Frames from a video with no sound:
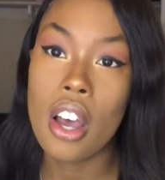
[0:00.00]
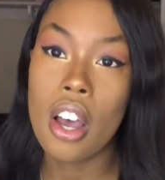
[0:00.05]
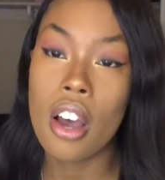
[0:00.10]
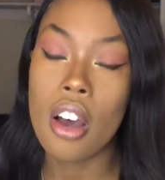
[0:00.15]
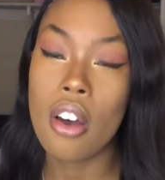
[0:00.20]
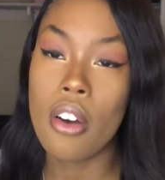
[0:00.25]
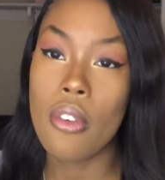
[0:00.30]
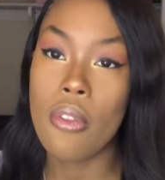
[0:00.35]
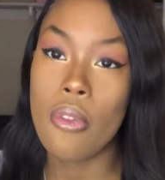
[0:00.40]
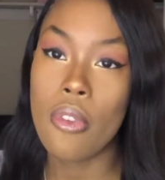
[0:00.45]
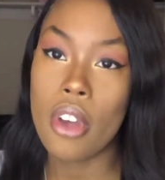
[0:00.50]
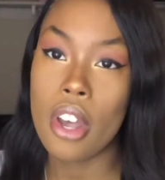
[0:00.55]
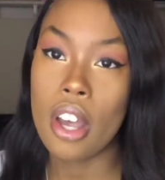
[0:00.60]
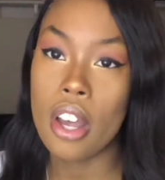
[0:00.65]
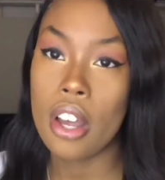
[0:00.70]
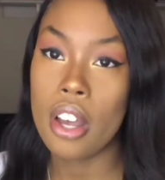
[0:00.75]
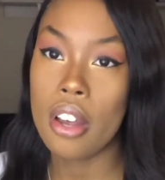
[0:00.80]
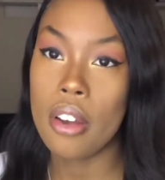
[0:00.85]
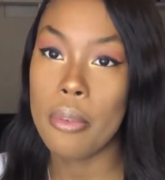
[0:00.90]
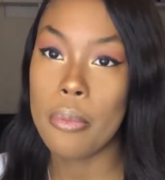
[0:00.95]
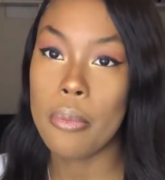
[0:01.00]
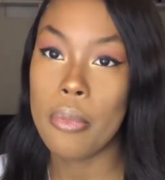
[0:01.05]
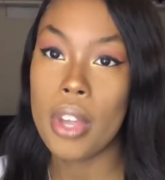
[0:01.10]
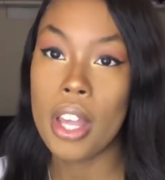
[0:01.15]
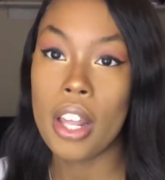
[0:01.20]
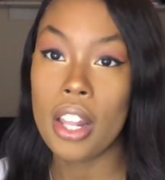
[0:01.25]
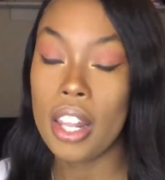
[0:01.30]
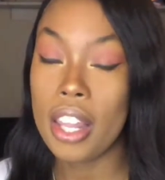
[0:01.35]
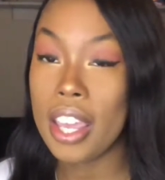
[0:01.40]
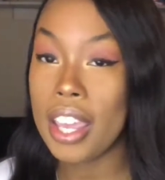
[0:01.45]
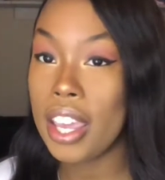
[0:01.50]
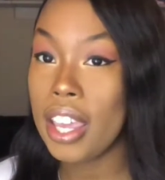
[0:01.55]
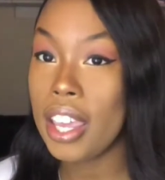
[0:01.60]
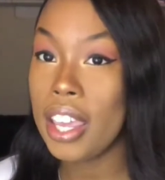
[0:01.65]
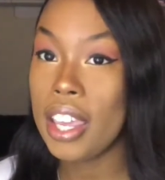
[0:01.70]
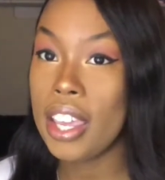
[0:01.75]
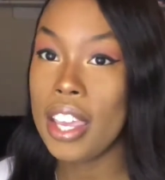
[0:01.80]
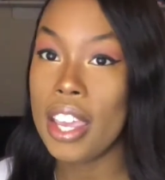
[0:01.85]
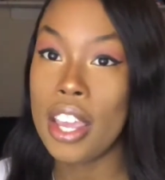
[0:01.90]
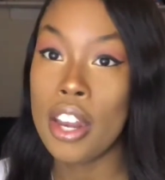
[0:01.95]
of
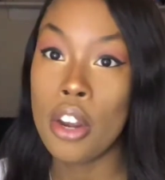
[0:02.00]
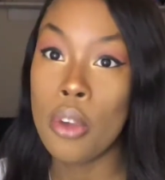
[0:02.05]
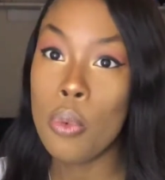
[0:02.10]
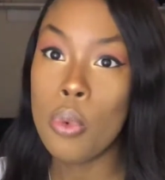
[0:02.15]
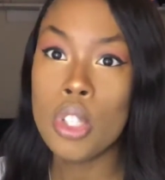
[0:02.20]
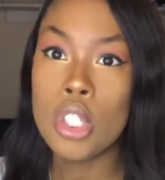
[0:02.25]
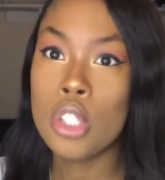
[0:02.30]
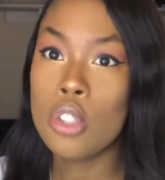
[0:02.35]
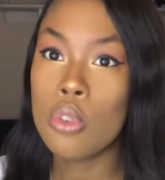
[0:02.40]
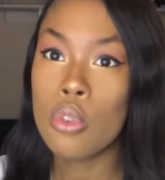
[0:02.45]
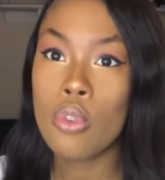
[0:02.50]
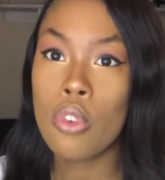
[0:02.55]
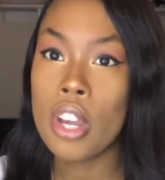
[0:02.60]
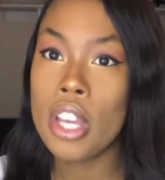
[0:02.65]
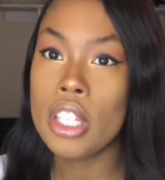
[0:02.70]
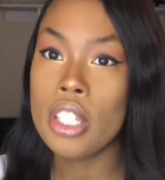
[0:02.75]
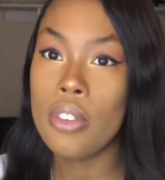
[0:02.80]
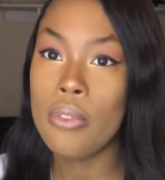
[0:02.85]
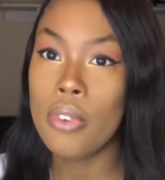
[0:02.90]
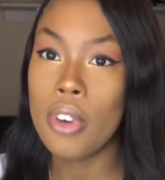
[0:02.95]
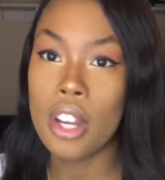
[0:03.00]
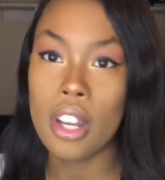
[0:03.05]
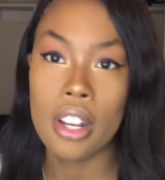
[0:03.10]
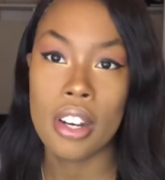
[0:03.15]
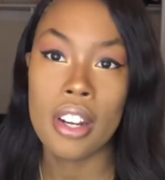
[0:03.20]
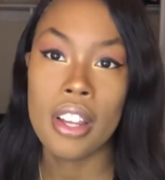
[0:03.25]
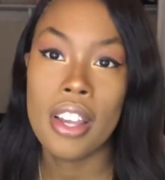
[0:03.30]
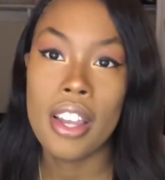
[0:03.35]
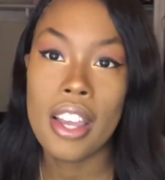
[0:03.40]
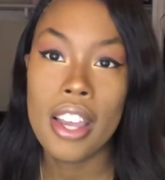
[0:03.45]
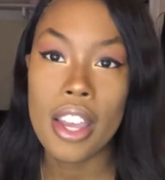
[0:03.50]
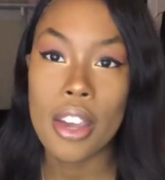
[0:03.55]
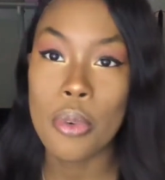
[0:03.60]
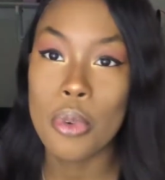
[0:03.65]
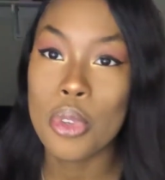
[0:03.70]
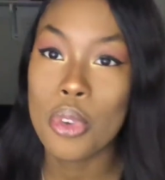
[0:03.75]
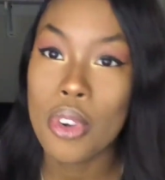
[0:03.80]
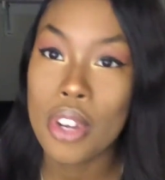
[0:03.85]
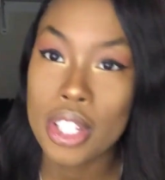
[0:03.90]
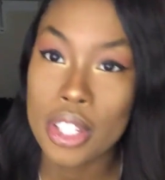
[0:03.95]
LA, and it was crazy fun. It was
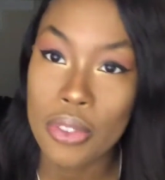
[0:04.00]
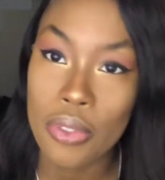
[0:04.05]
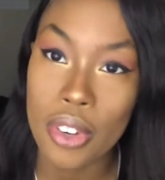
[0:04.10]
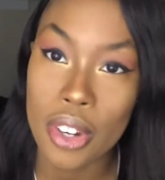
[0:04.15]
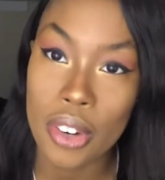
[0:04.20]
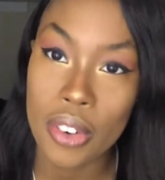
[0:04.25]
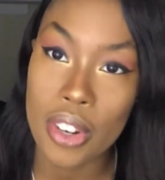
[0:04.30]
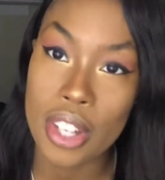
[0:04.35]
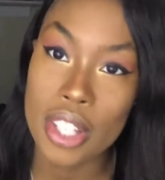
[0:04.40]
crazy fun.